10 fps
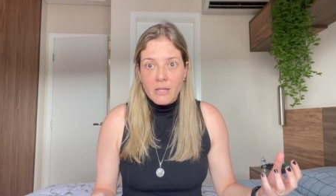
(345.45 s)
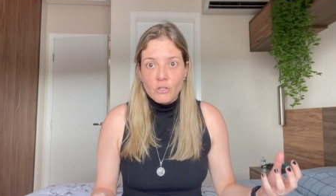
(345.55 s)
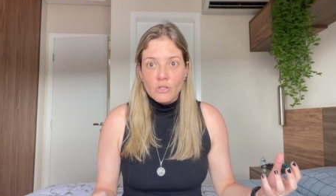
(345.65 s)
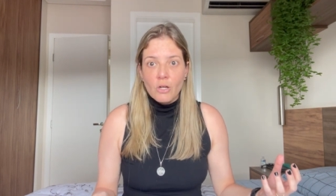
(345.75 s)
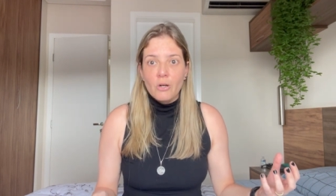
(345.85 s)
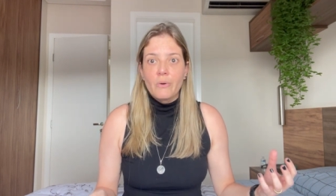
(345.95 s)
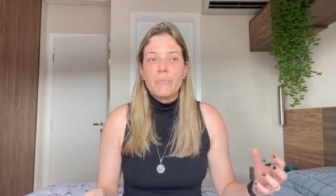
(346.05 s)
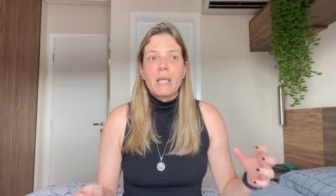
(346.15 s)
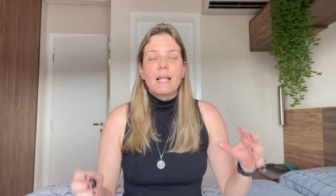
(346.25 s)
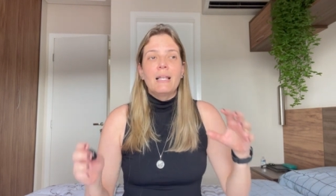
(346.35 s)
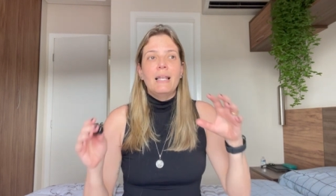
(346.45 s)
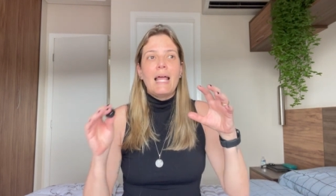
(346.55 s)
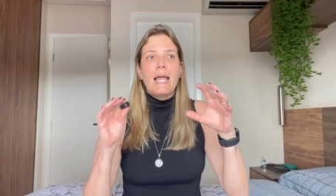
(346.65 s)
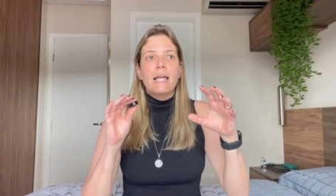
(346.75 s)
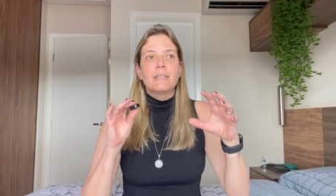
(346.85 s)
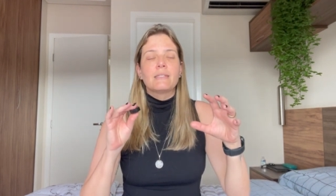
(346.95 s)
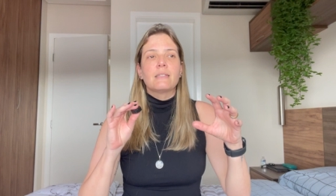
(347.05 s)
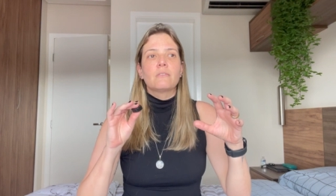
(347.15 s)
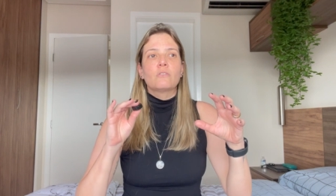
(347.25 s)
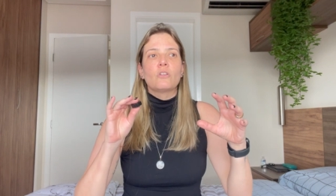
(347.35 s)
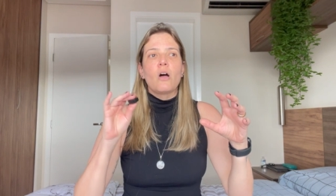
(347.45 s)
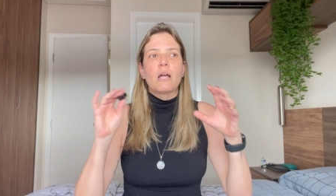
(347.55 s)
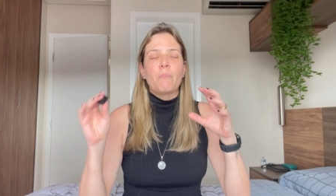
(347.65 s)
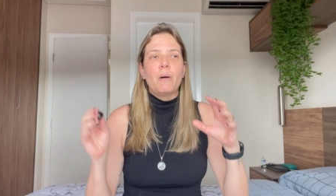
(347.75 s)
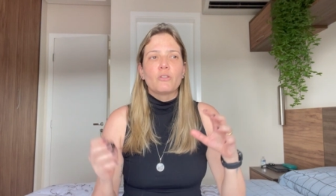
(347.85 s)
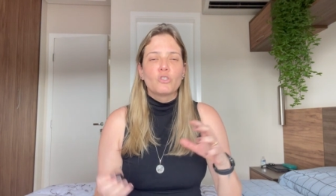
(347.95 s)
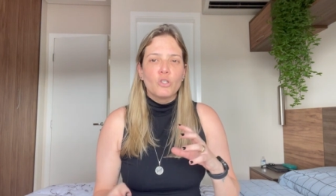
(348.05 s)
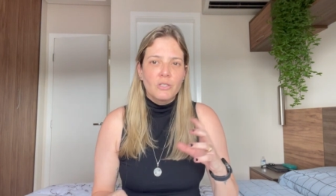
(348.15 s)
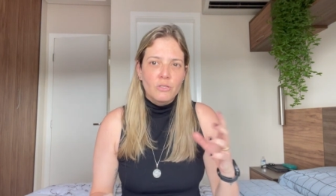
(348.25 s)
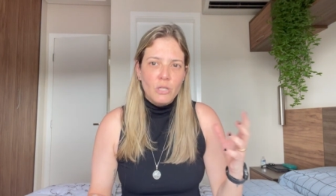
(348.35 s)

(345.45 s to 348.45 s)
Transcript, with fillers: So let's talk about two